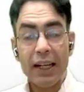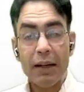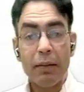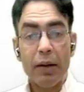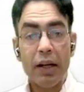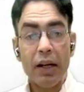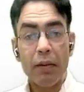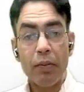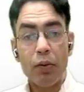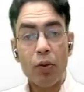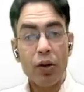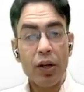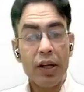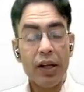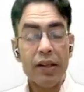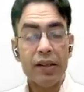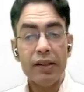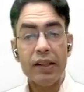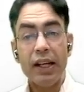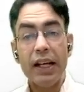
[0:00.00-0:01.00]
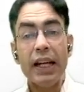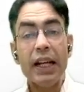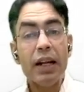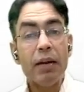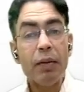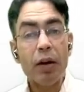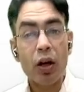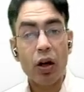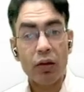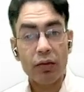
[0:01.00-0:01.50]
inhibitory protein is the
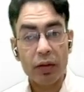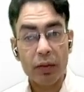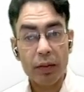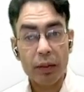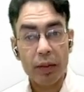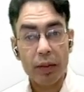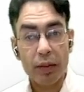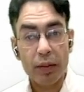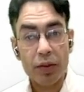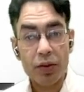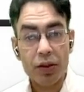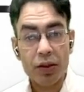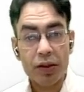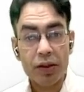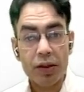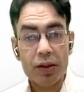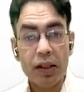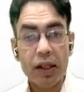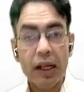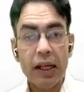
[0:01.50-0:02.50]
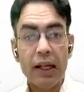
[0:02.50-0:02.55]
inhibitor of apoptosis.